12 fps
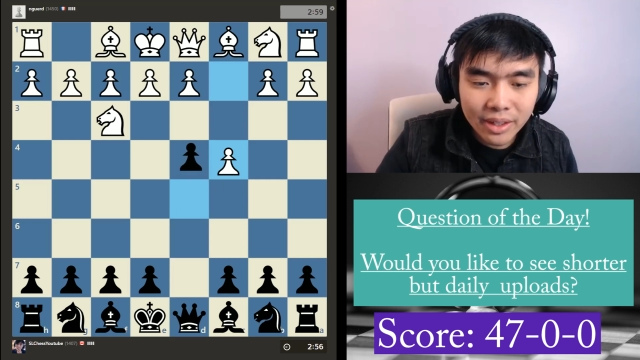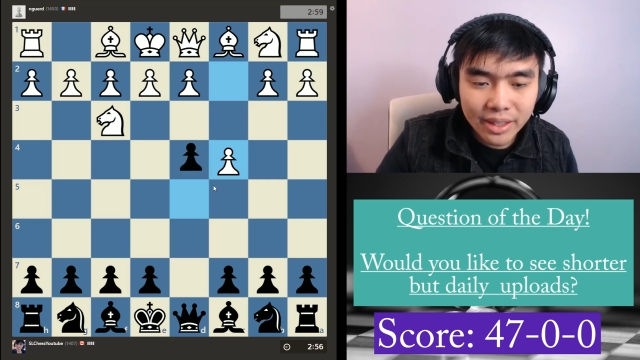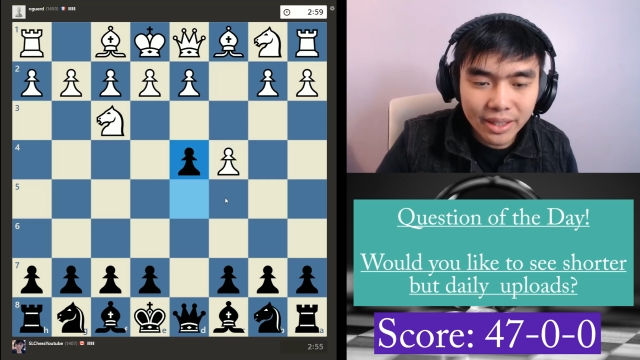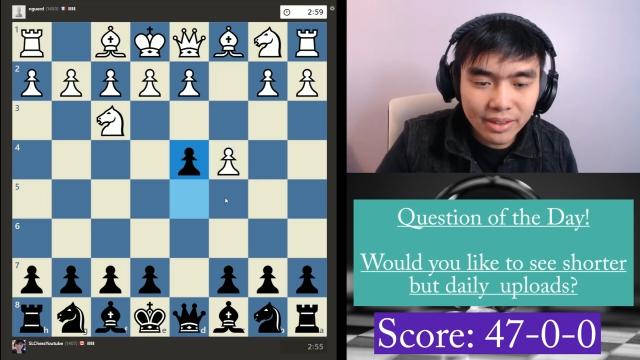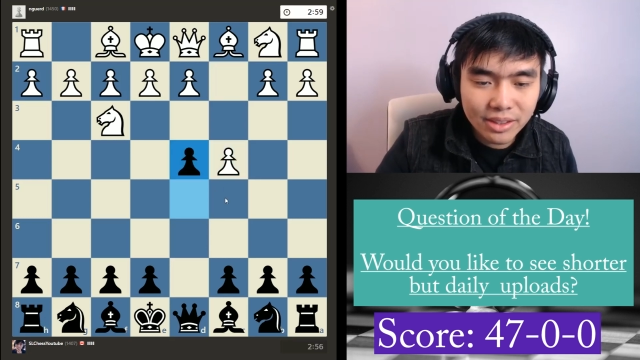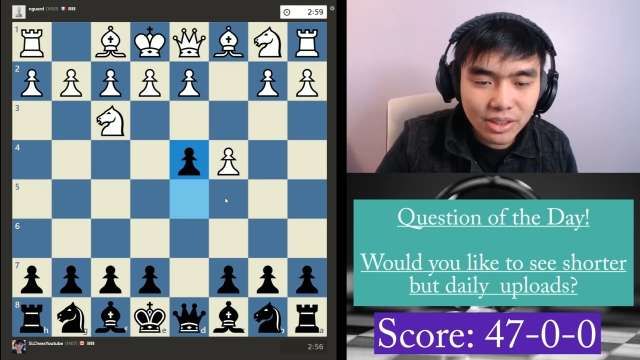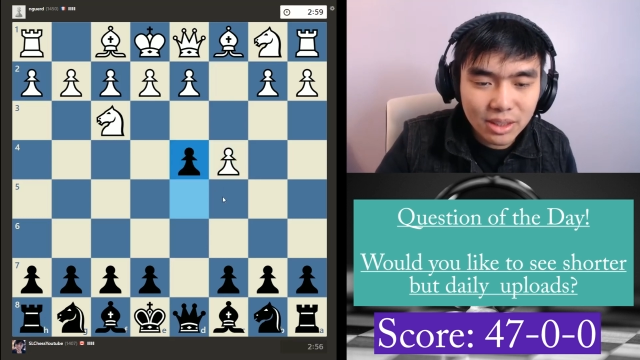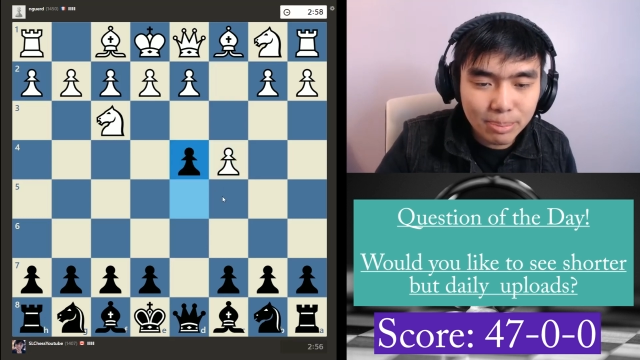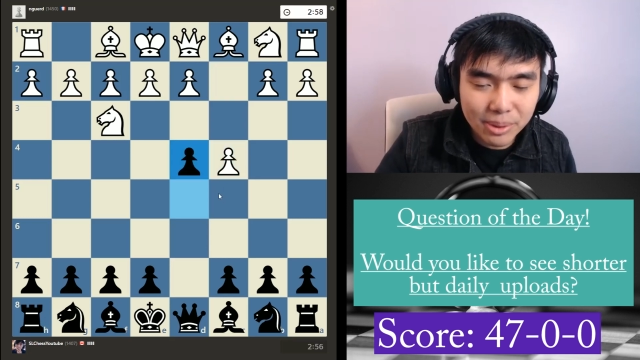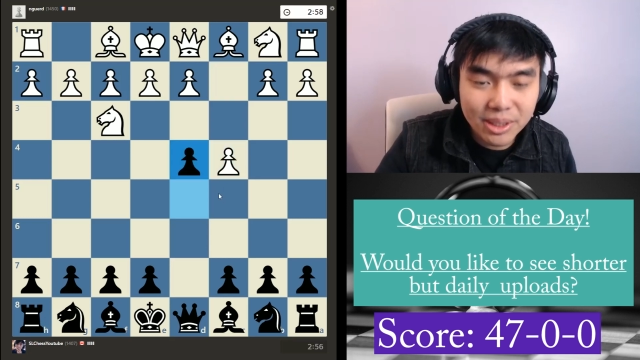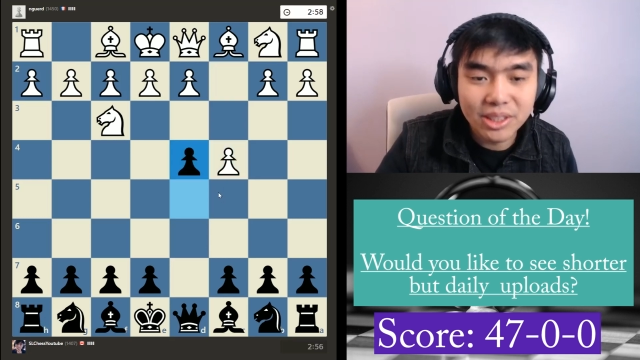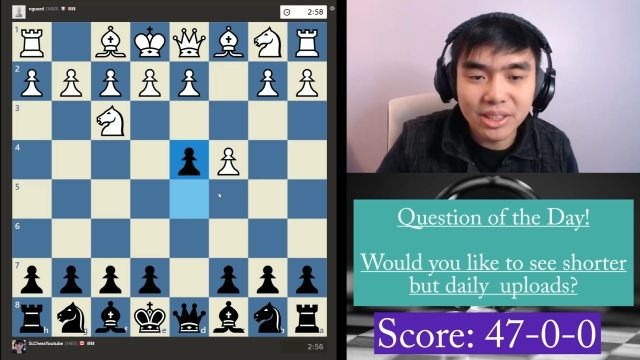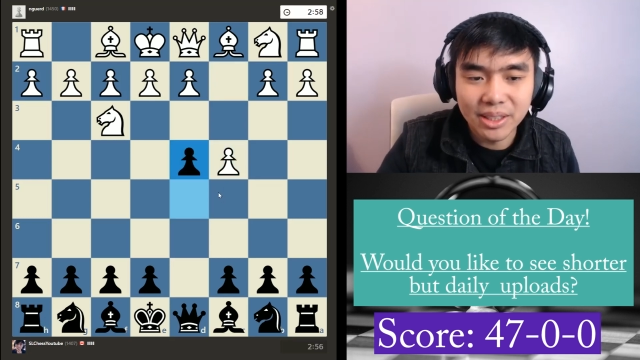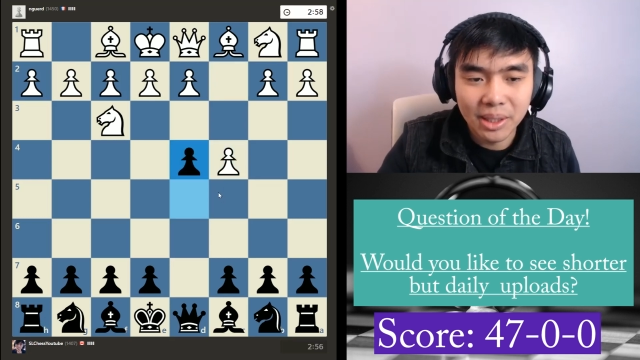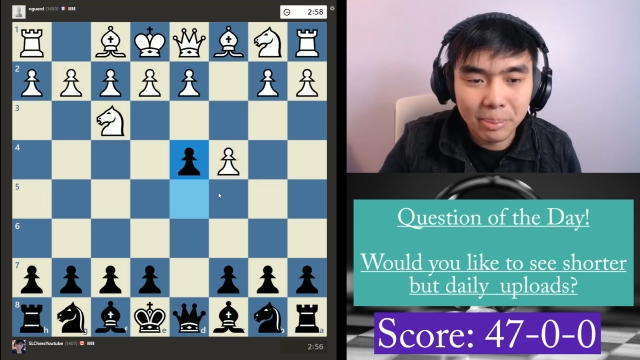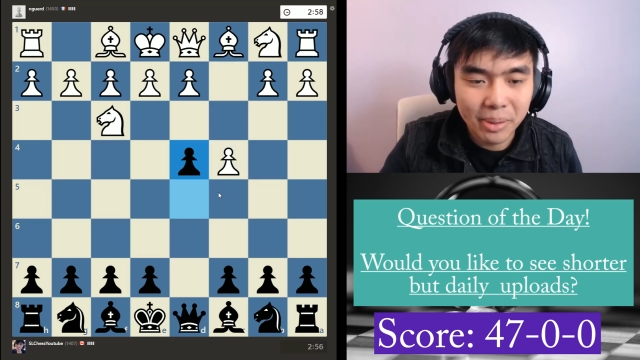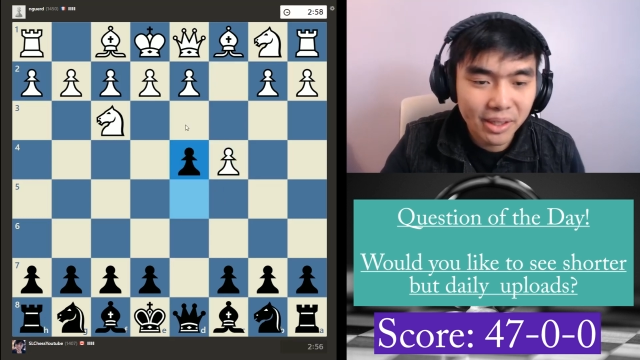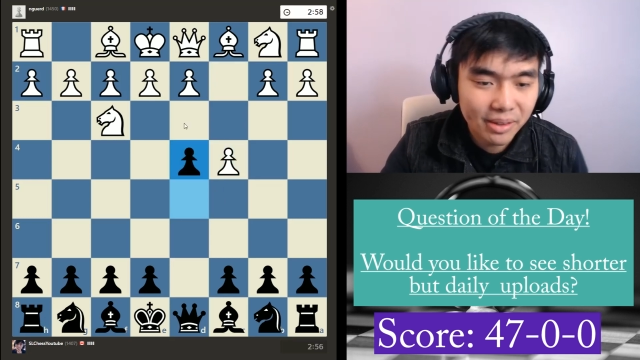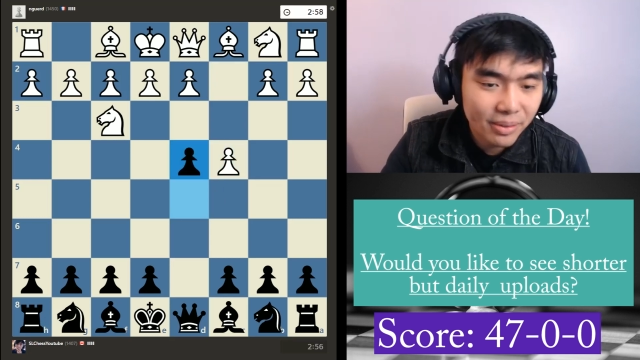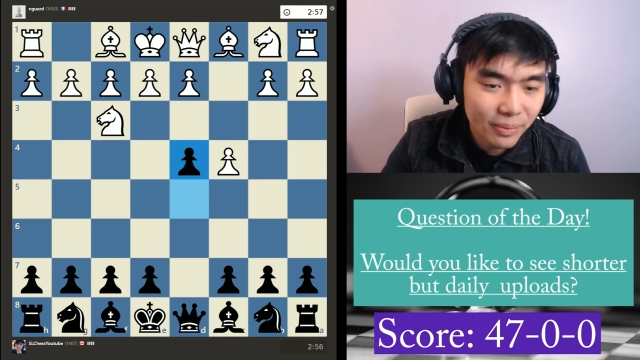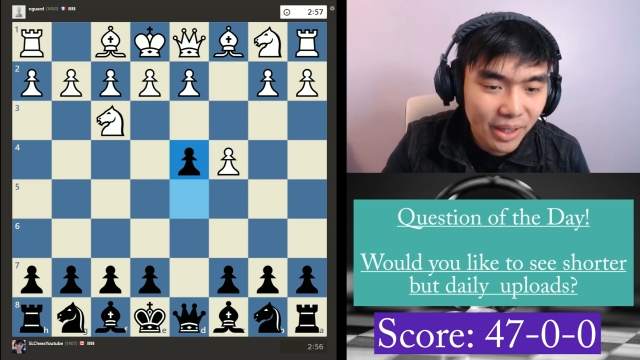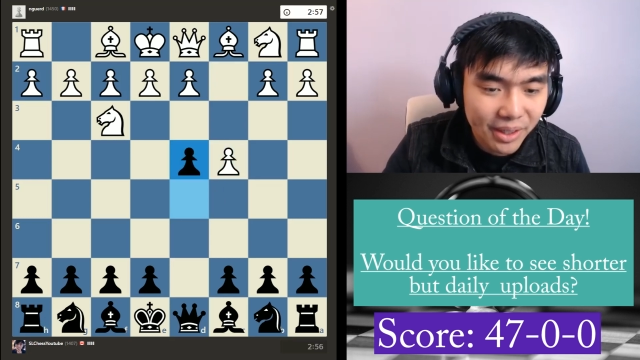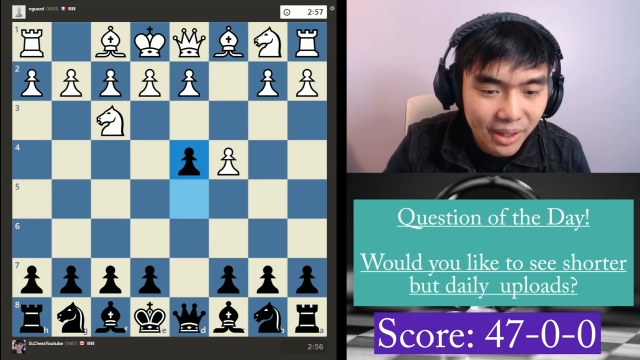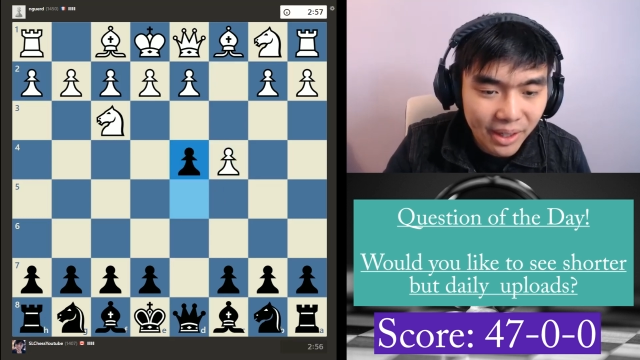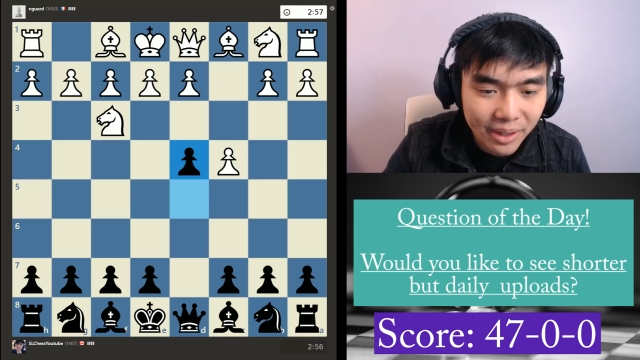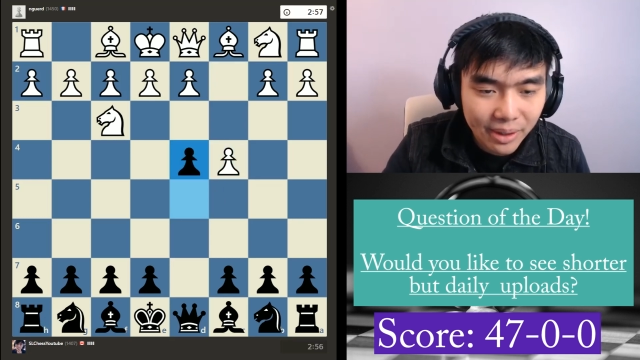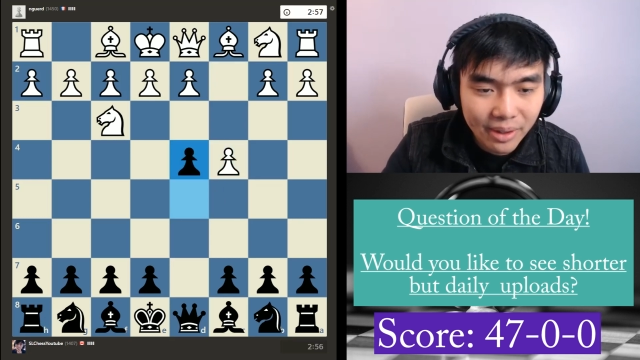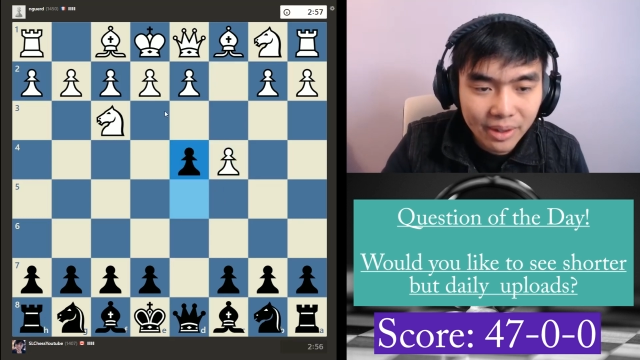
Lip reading: Now, let's just push here. I mean, why not?